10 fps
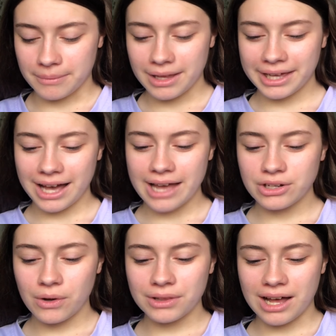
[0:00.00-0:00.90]
Like, I
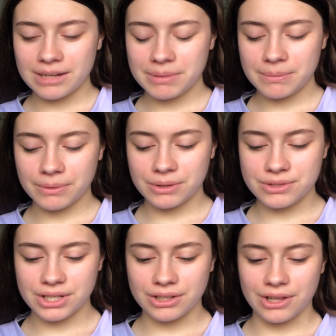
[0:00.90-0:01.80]
know a lot of people
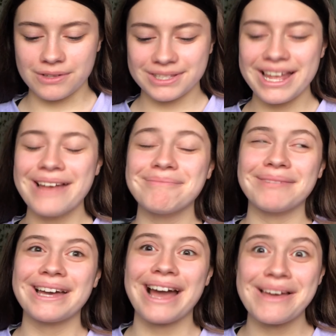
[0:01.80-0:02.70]
usually close them,
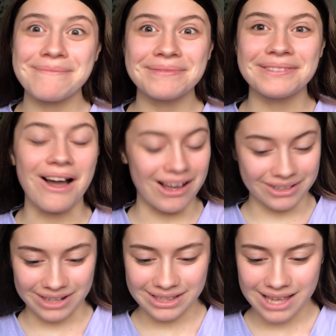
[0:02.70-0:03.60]
but I'm not
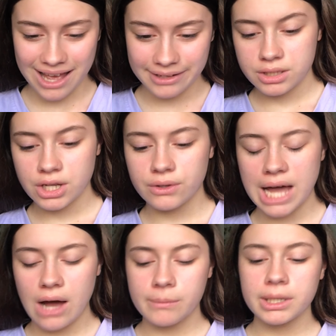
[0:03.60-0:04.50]
good at that. So
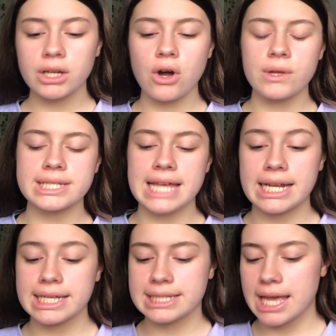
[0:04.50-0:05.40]
now I'm gonna go in
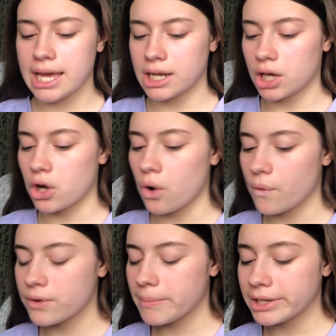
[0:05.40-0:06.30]
settings and go
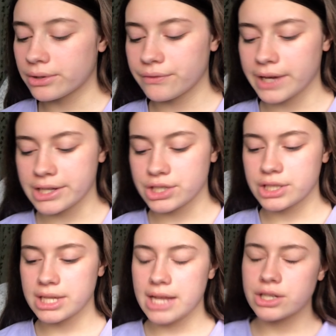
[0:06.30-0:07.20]
to my
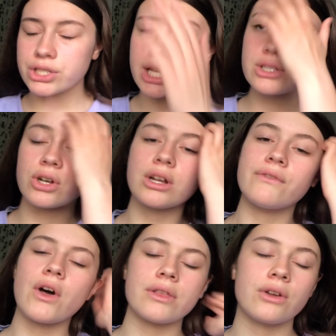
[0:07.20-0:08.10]
notifications and just like turn
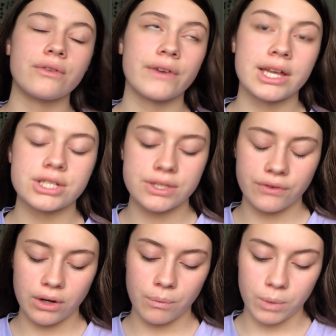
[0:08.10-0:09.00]
off all the notifications
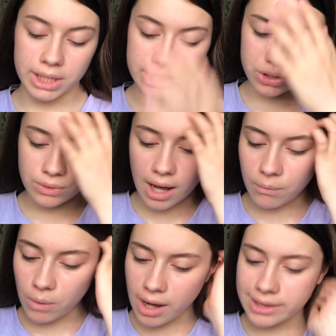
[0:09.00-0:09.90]
for what I do
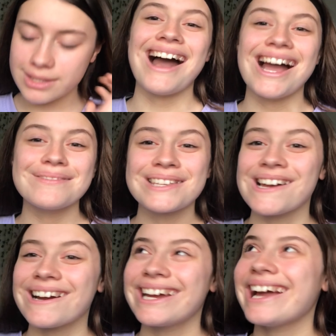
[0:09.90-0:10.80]
not want. I'm
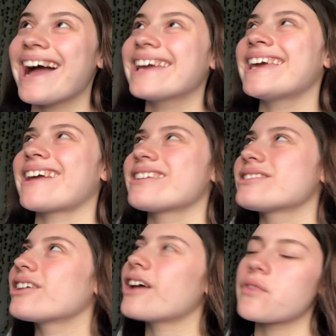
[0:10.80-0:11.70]
sorry, I can't
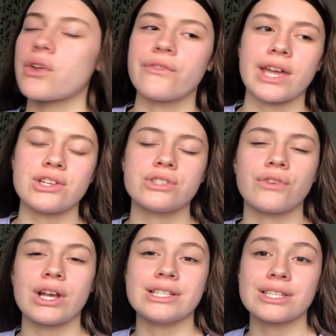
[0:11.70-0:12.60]
just turn off notifications
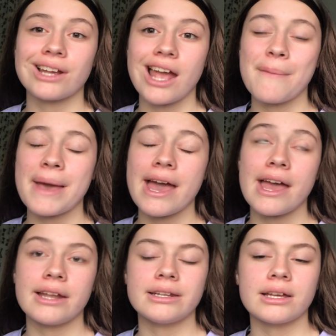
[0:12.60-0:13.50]
for Instagram
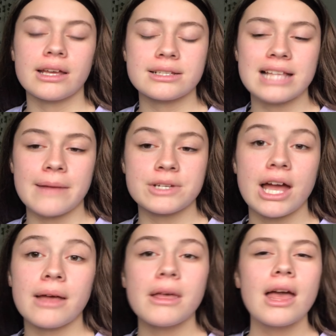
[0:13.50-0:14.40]
and
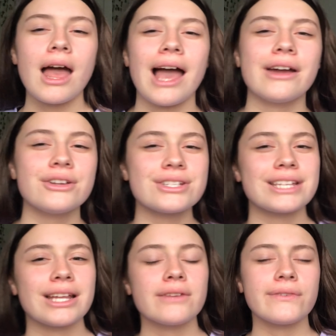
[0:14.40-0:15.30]
Snapchat. I
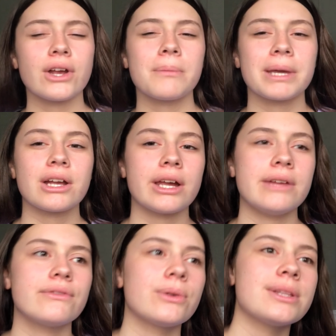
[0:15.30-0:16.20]
understand if you're a bigger
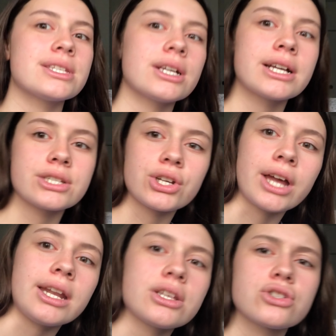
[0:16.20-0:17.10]
influencer because you're
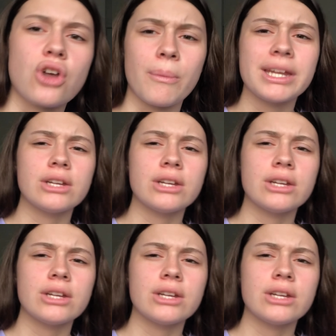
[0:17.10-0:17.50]
getting so many